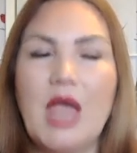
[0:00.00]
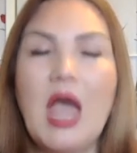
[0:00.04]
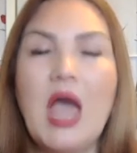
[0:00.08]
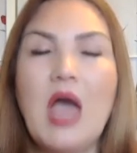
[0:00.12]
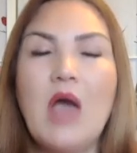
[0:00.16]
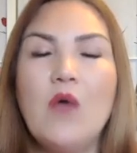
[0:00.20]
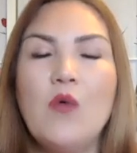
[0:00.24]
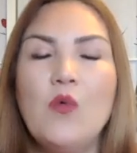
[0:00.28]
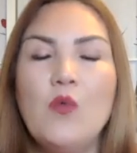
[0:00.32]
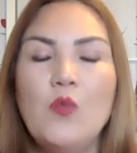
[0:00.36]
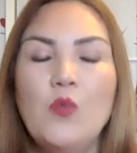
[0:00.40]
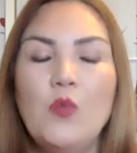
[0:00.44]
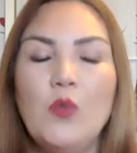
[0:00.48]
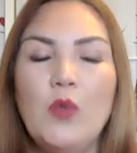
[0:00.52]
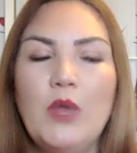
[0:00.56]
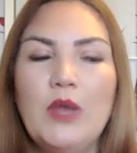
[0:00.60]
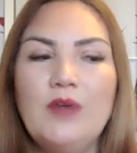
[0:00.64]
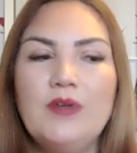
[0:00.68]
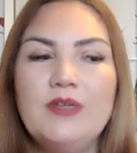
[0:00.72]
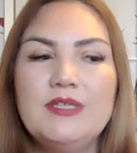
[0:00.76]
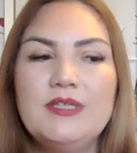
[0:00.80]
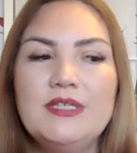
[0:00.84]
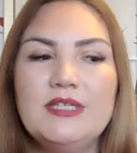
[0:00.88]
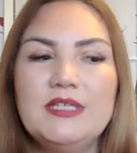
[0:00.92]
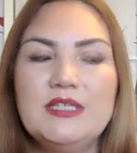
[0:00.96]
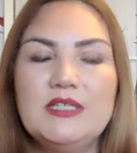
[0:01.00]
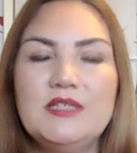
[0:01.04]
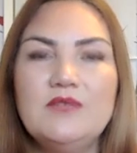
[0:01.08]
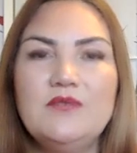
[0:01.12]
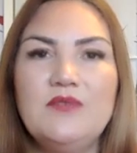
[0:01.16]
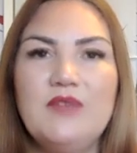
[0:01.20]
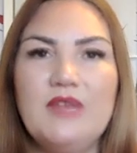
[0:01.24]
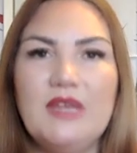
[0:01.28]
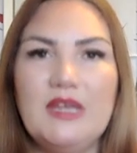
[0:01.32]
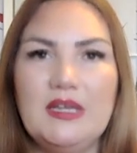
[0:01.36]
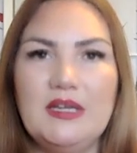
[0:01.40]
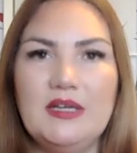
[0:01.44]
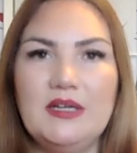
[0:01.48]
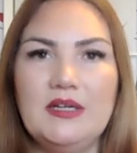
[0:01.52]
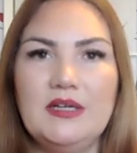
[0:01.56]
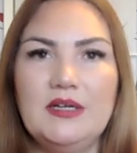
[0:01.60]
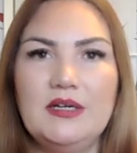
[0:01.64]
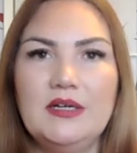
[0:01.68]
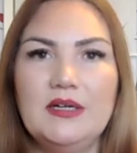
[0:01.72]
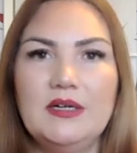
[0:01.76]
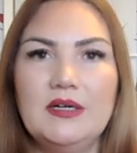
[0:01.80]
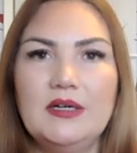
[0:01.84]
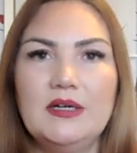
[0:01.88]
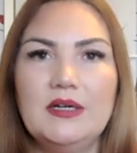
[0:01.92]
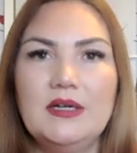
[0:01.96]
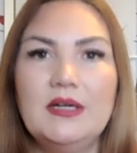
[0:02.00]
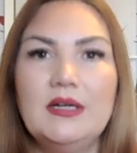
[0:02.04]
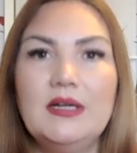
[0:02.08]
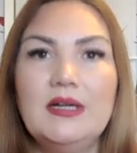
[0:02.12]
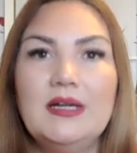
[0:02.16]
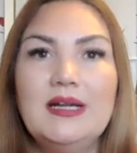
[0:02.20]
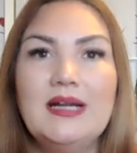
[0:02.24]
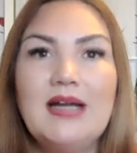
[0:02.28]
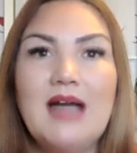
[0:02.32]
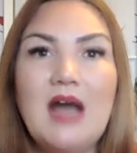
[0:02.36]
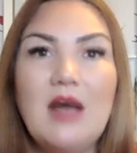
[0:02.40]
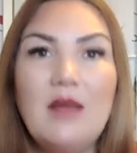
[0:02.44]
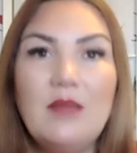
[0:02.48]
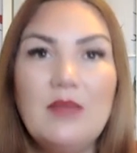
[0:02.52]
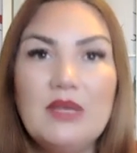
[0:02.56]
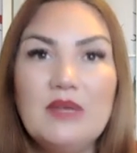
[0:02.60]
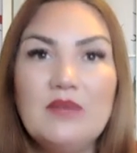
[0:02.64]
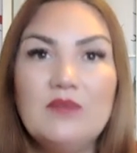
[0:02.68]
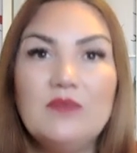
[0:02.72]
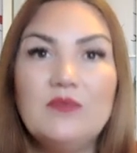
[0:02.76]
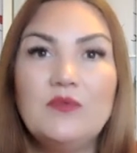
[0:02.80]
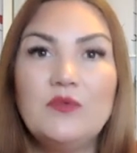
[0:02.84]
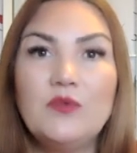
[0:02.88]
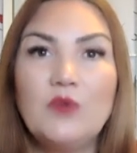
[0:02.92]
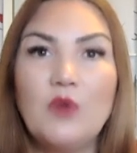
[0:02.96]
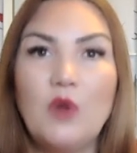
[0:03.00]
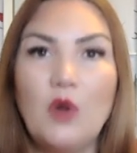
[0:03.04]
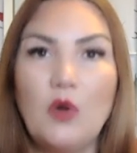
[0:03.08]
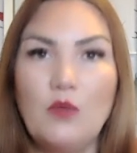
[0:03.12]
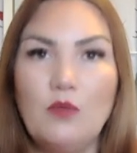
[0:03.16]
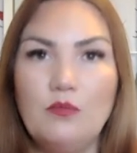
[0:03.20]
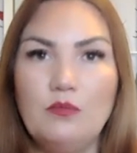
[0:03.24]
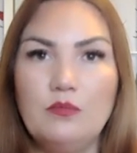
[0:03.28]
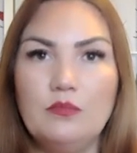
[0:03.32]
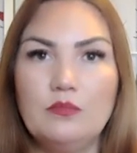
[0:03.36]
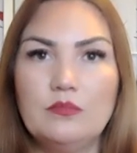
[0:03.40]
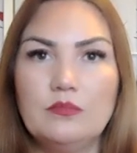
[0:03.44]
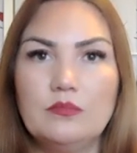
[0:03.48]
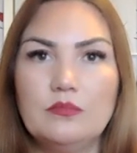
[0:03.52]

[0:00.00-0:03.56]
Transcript: And where is this fear coming from?